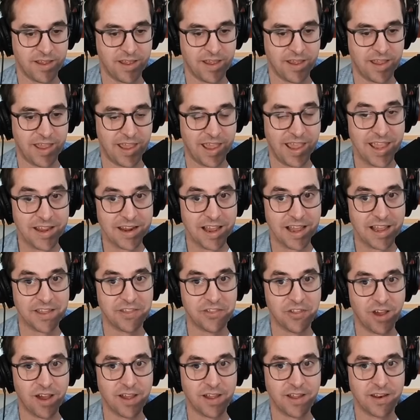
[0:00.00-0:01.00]
And I
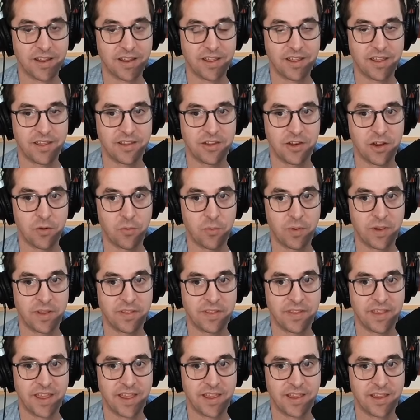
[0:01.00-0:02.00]
thought, eh, you know, when
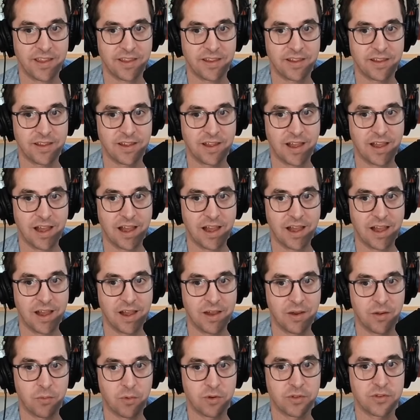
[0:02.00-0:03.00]
they uh,
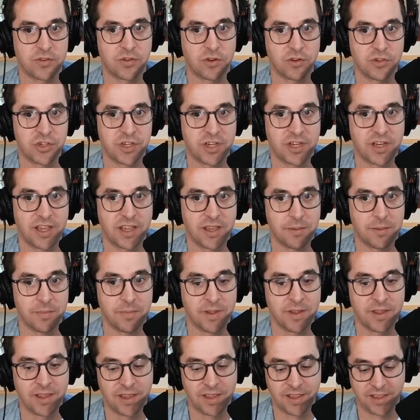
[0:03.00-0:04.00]
were searching him,
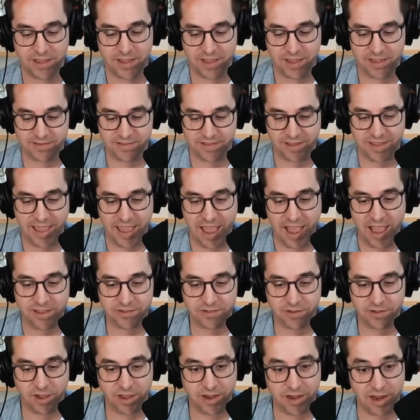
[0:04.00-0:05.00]
he has the
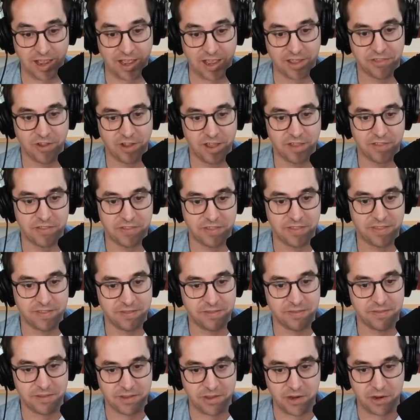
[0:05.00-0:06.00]
cast on. I thought,
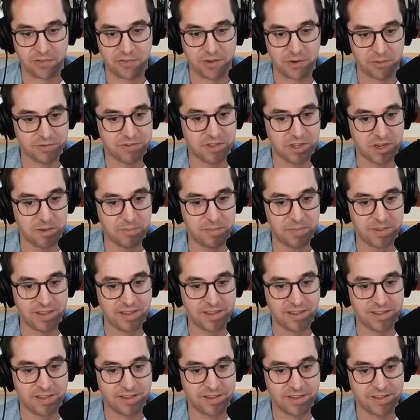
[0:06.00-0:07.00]
you know, there was going to
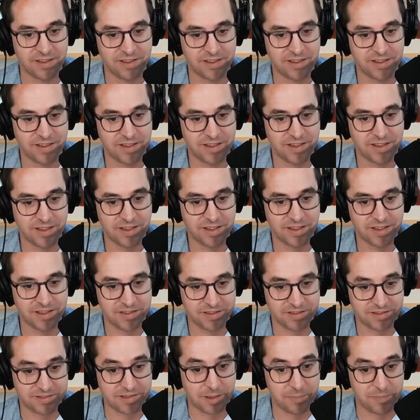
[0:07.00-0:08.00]
be
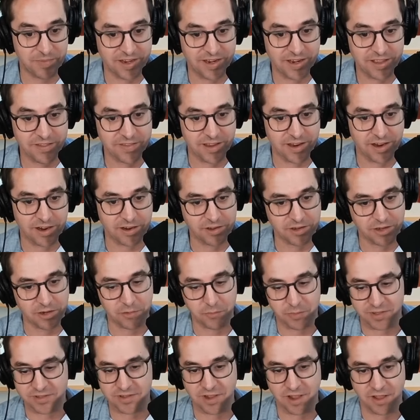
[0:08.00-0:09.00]
something in there. You know,
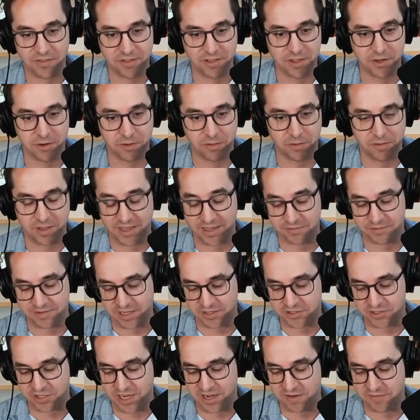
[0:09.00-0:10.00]
we saw yeah. a little. It was
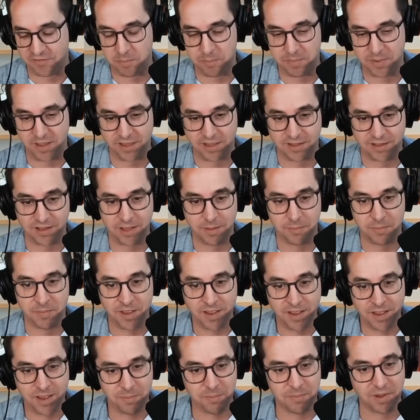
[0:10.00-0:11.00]
actually kind of a big clip,
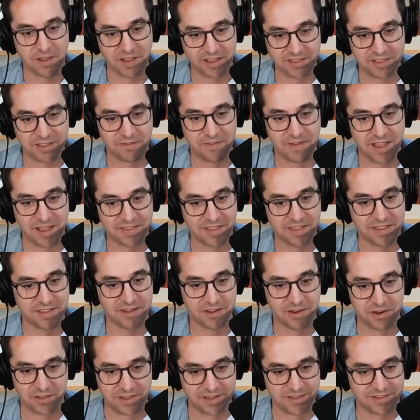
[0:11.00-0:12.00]
but like the fact that you
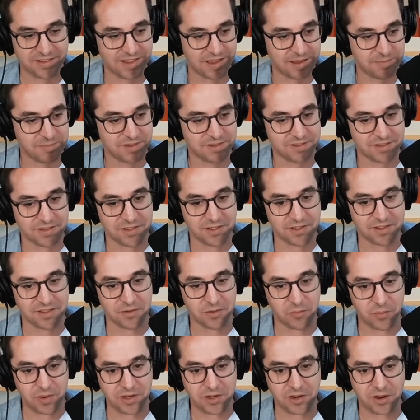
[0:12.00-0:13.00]
know they taped it to the the
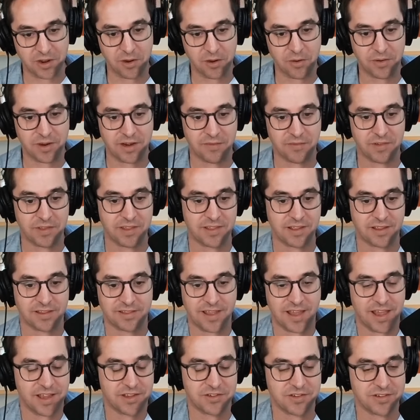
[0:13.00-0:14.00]
window and everything like
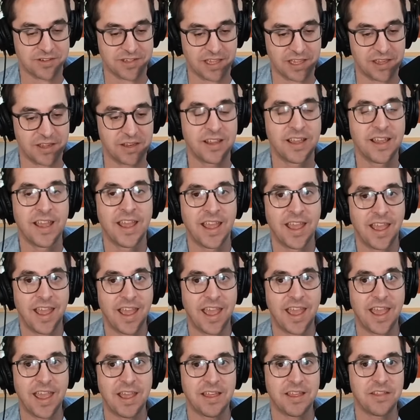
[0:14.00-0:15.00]
that. It just it,
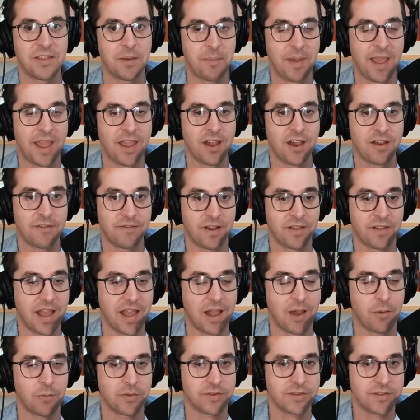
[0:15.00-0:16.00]
it the payoff on
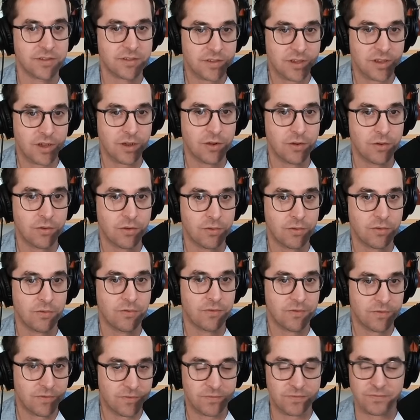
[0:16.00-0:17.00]
was so
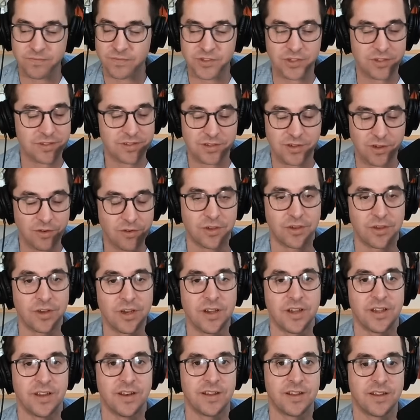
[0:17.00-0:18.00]
so
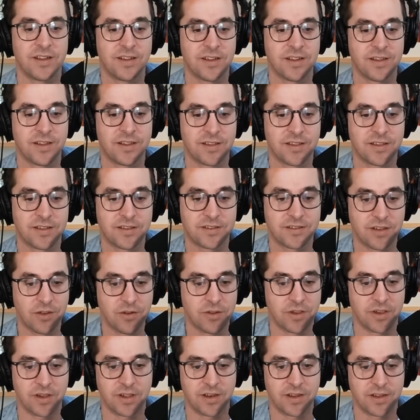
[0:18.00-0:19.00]
good, so
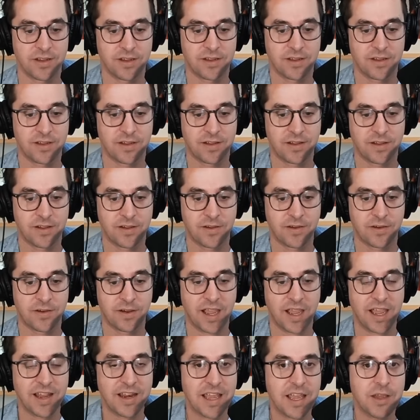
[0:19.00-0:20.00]
good.
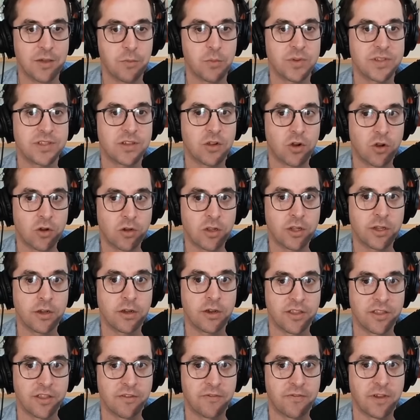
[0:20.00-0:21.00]
And it was earlier
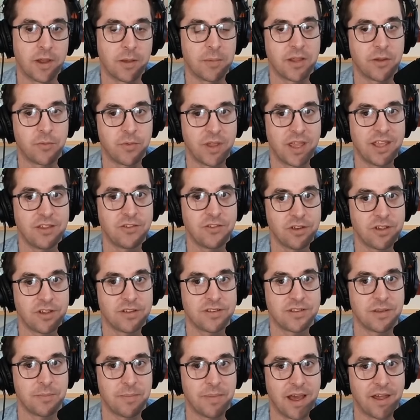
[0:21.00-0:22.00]
in the film. Like it took
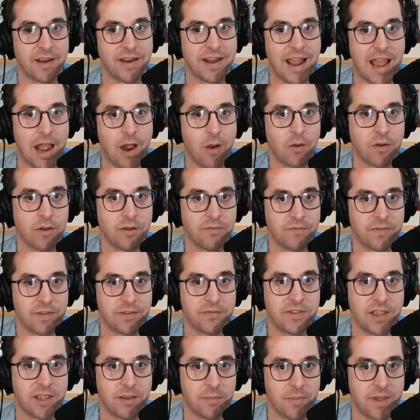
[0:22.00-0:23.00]
us about an hour and
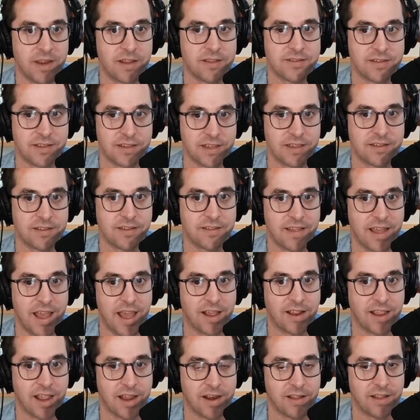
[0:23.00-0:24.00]
fifteen minutes to get to
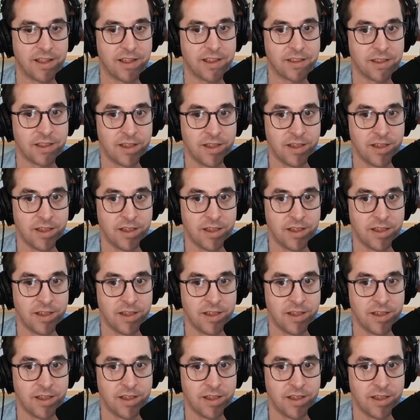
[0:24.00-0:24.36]
that kind of like